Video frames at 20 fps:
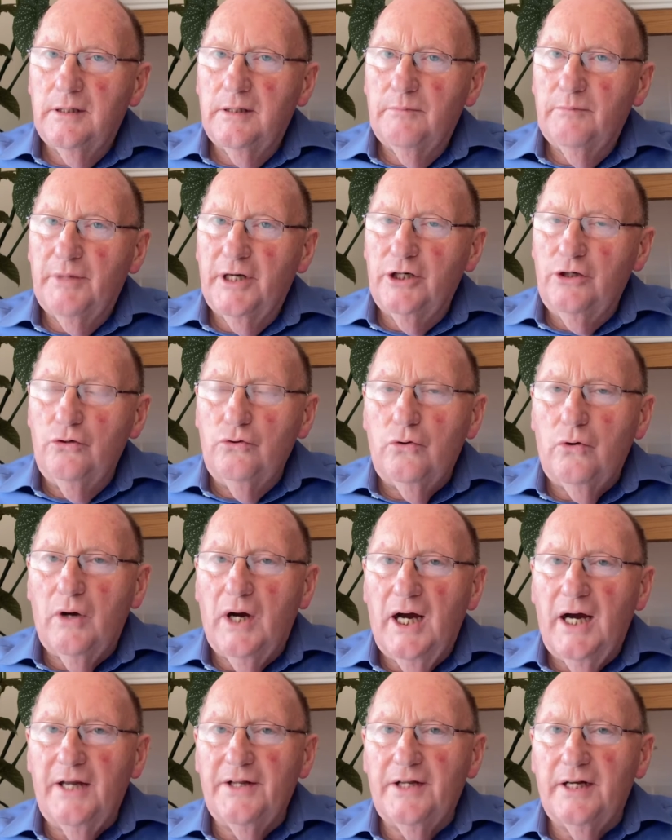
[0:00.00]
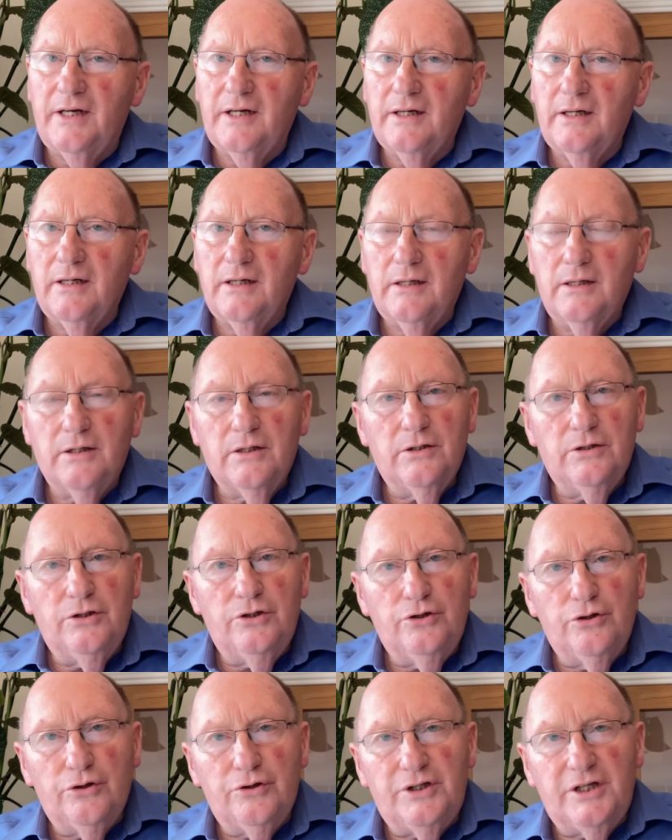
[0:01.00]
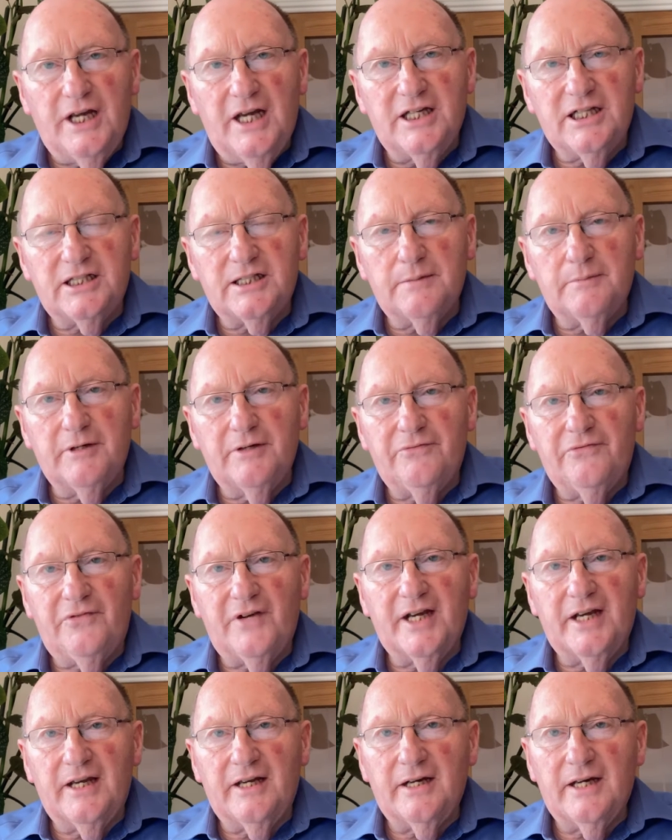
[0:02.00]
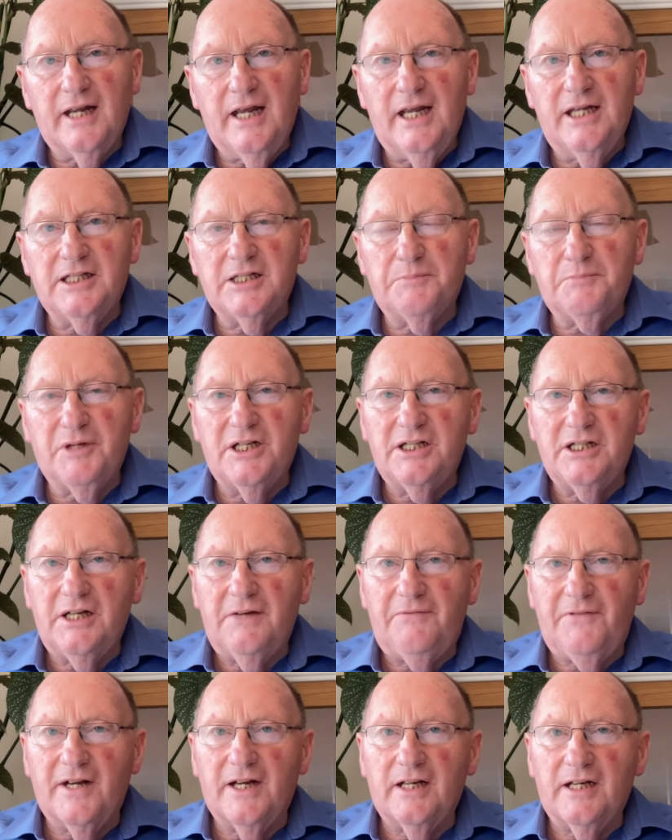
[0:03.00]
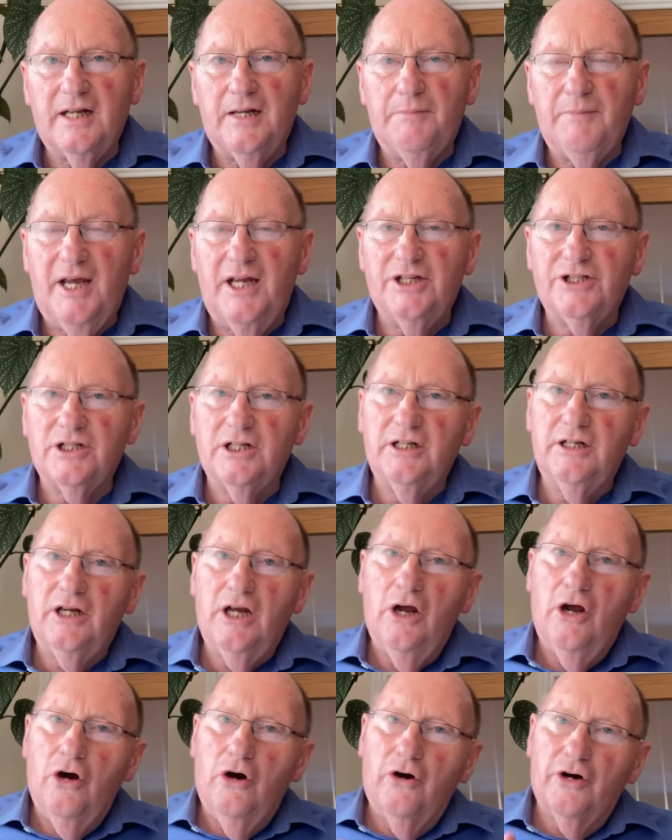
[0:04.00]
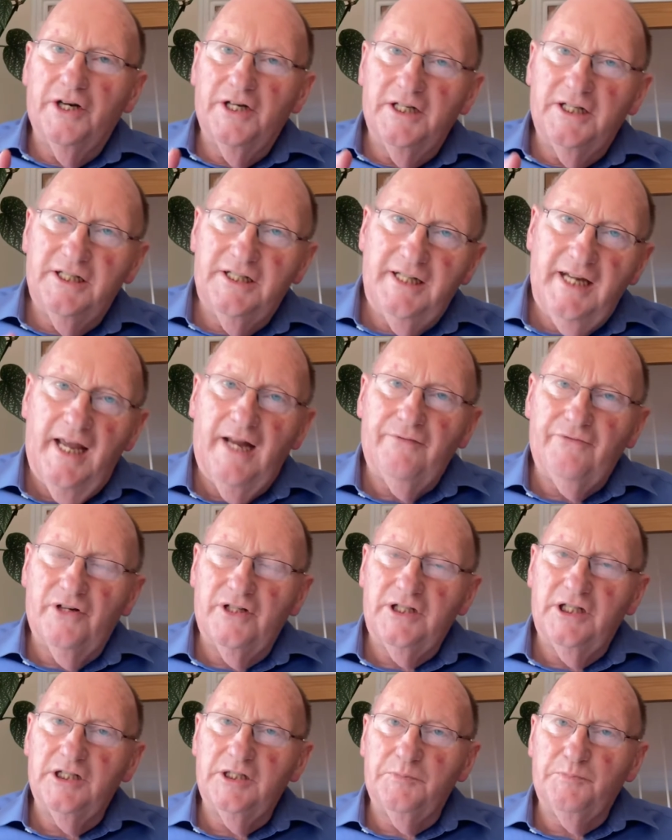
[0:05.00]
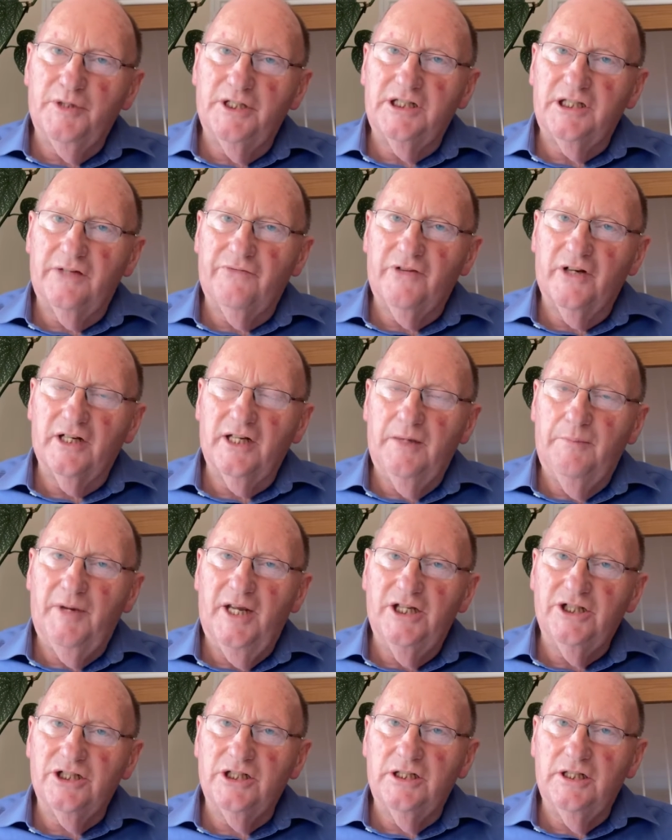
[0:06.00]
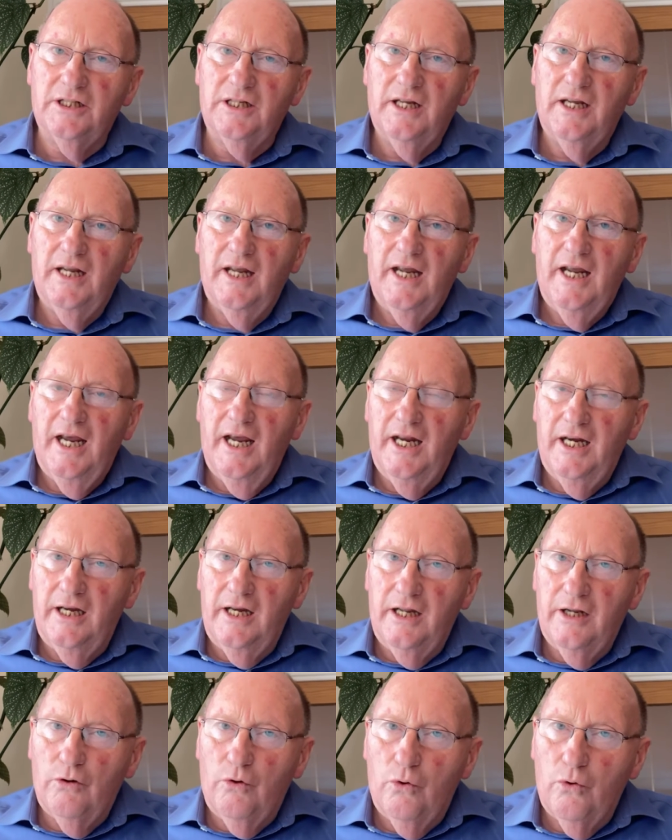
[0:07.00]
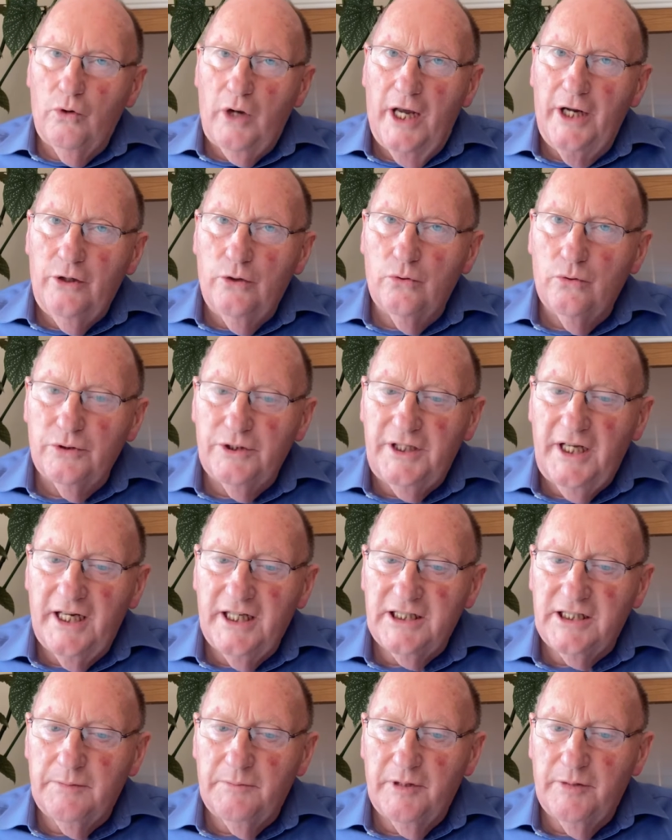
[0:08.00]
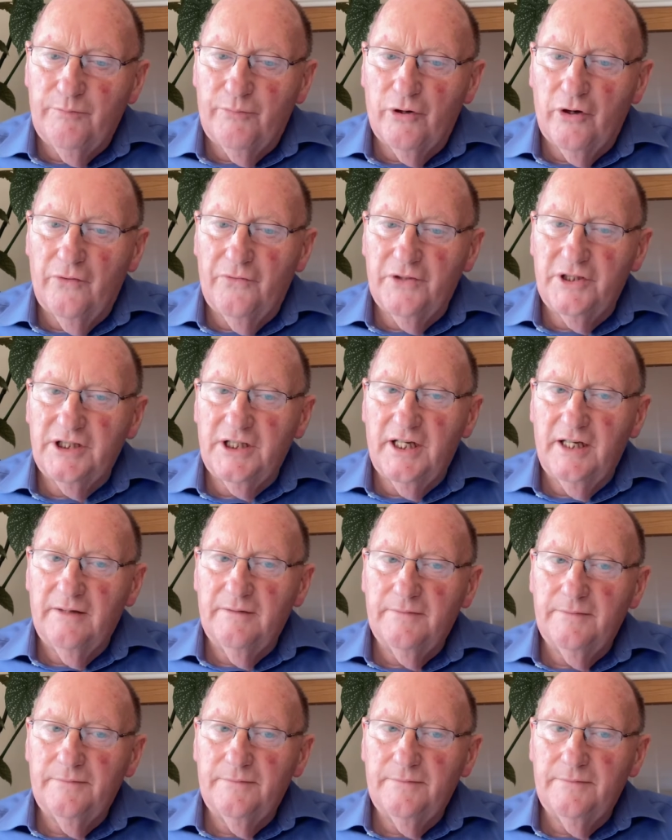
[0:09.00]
But no other New Testament figure is specifically mentioned, or his service is specifically mentioned in Old Testament prophecy.